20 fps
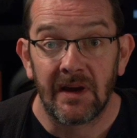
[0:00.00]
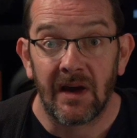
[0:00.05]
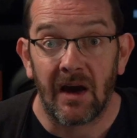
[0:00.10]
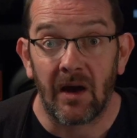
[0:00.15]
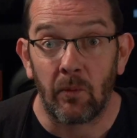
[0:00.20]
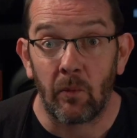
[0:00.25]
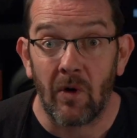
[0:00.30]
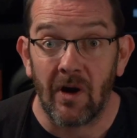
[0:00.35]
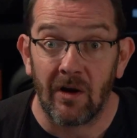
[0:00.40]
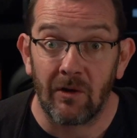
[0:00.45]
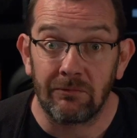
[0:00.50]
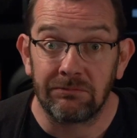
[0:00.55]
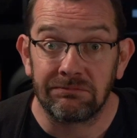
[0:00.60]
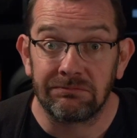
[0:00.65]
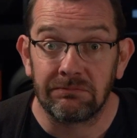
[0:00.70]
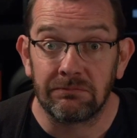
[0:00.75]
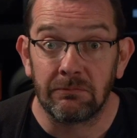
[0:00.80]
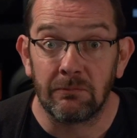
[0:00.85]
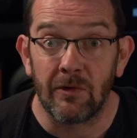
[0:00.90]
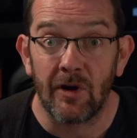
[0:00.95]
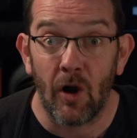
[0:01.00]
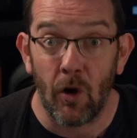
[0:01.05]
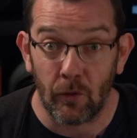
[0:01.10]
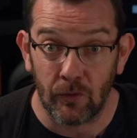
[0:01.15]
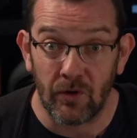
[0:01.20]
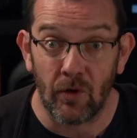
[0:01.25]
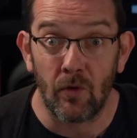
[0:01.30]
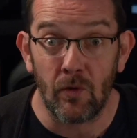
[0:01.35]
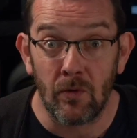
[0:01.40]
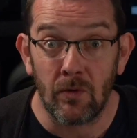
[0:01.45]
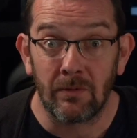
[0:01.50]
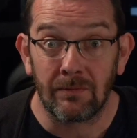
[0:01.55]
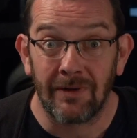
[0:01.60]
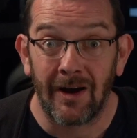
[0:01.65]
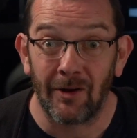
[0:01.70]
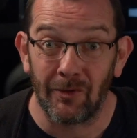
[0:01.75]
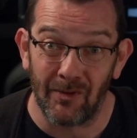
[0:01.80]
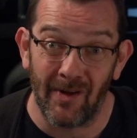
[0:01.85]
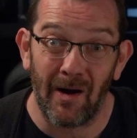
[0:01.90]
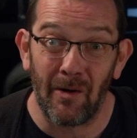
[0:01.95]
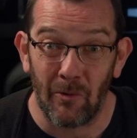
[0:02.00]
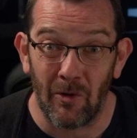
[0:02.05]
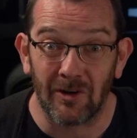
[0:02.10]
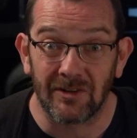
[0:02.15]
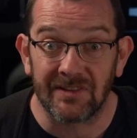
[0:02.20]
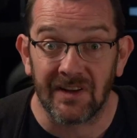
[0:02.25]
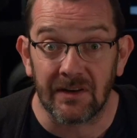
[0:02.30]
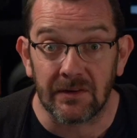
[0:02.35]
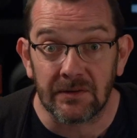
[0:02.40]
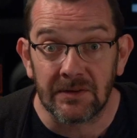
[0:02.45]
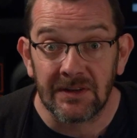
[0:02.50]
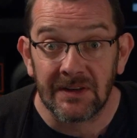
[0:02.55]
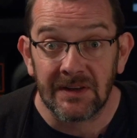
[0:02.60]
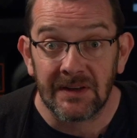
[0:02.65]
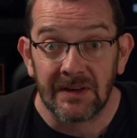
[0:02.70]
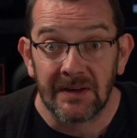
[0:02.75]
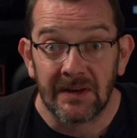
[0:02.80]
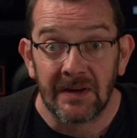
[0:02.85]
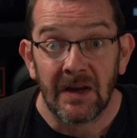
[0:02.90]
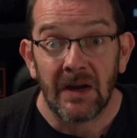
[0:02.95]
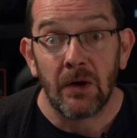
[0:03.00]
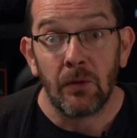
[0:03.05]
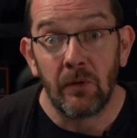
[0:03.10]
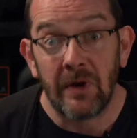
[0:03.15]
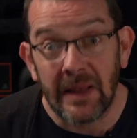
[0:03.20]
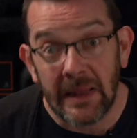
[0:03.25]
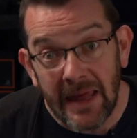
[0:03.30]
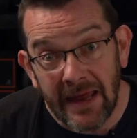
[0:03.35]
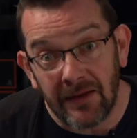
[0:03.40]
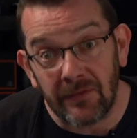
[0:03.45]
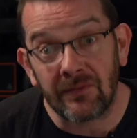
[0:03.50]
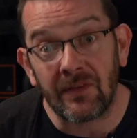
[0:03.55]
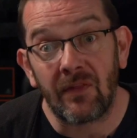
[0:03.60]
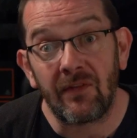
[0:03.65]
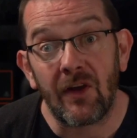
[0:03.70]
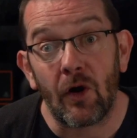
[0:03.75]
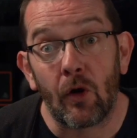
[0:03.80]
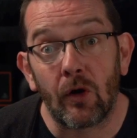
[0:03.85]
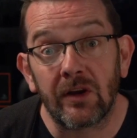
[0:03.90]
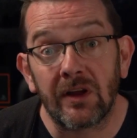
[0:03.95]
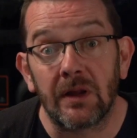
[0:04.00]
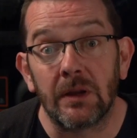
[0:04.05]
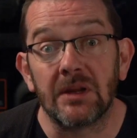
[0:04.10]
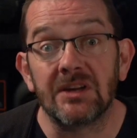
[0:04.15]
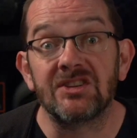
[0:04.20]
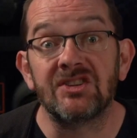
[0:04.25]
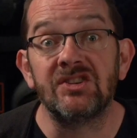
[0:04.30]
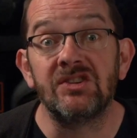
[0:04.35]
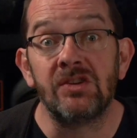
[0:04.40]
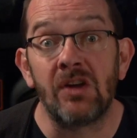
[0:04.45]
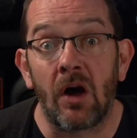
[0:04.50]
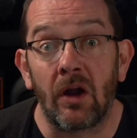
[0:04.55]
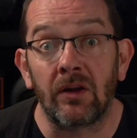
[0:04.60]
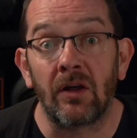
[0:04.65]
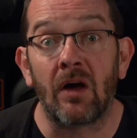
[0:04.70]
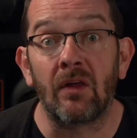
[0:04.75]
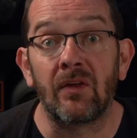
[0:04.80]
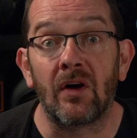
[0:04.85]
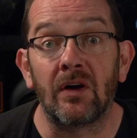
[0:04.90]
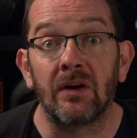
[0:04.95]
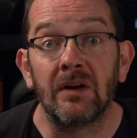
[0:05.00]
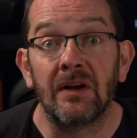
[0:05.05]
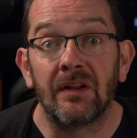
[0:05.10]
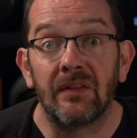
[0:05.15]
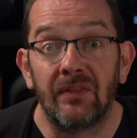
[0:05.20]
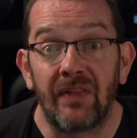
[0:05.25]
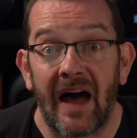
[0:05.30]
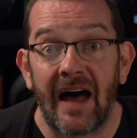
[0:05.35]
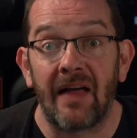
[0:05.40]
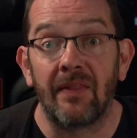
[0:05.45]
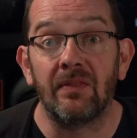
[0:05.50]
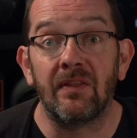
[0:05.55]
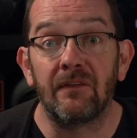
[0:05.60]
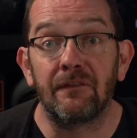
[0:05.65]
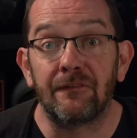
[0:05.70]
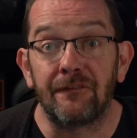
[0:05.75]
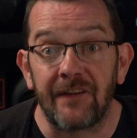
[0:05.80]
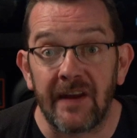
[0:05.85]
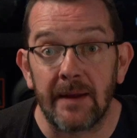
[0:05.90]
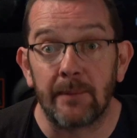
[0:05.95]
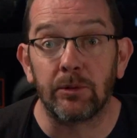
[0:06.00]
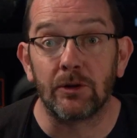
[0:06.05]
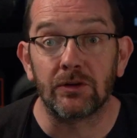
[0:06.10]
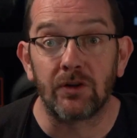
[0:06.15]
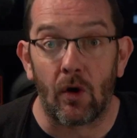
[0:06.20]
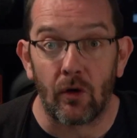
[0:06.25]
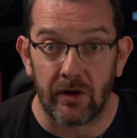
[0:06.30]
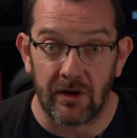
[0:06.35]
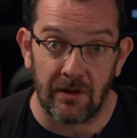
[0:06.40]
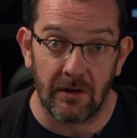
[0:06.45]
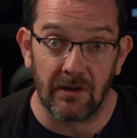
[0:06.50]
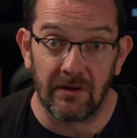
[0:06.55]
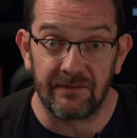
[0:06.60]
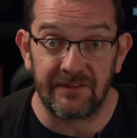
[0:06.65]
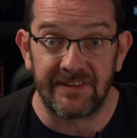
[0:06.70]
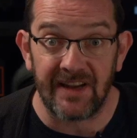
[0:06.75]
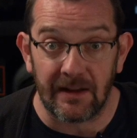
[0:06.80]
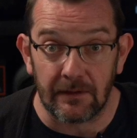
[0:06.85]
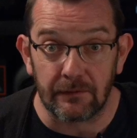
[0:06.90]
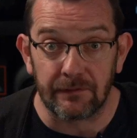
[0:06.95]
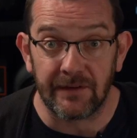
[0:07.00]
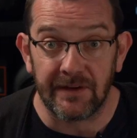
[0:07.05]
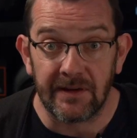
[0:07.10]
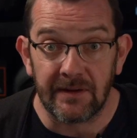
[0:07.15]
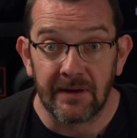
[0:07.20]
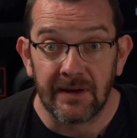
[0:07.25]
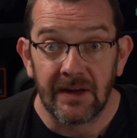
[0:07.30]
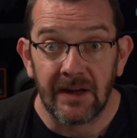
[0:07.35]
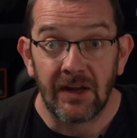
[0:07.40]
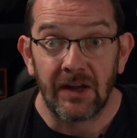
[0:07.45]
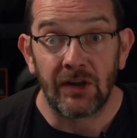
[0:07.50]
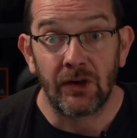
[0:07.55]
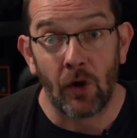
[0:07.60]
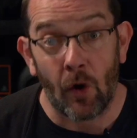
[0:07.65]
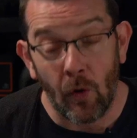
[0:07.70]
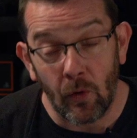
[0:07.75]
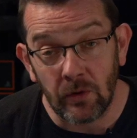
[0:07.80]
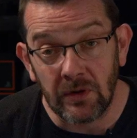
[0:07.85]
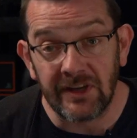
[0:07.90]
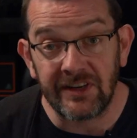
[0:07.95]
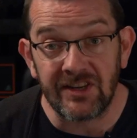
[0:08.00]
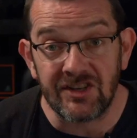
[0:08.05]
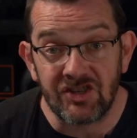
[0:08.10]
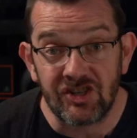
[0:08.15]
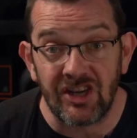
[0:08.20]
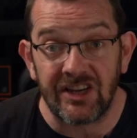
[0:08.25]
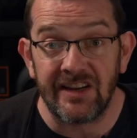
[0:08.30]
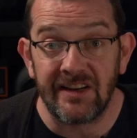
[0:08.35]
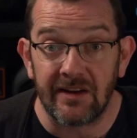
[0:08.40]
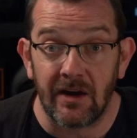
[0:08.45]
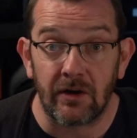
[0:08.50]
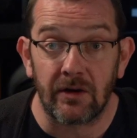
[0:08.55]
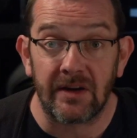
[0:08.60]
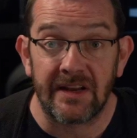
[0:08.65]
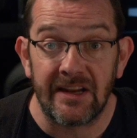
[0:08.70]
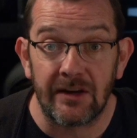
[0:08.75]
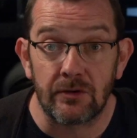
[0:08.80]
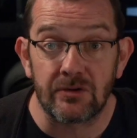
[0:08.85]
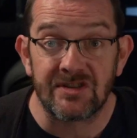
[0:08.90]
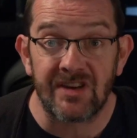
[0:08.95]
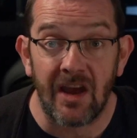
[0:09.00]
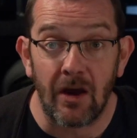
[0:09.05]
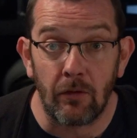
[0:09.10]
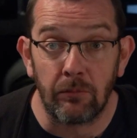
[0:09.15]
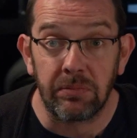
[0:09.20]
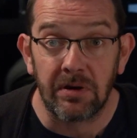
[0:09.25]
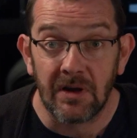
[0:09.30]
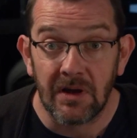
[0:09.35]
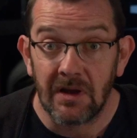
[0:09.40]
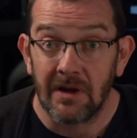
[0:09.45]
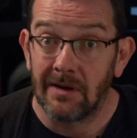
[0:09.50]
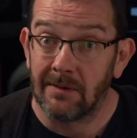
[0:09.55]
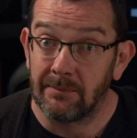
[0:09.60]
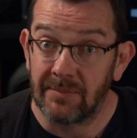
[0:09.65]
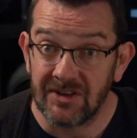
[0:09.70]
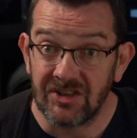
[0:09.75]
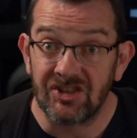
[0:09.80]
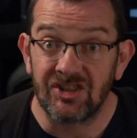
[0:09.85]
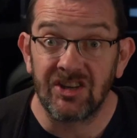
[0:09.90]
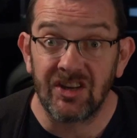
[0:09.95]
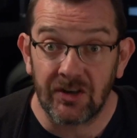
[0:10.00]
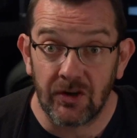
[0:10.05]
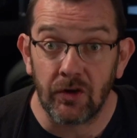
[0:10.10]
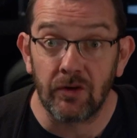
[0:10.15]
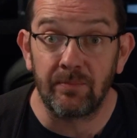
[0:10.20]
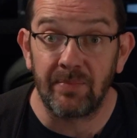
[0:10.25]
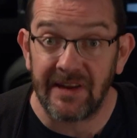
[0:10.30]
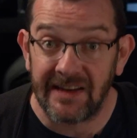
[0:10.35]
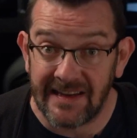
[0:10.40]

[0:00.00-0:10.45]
And well, we all know how that worked out. We learn that the Oracle is none other than the fabled Oracle of Delphi. Not only does she need our hero's help, but she could be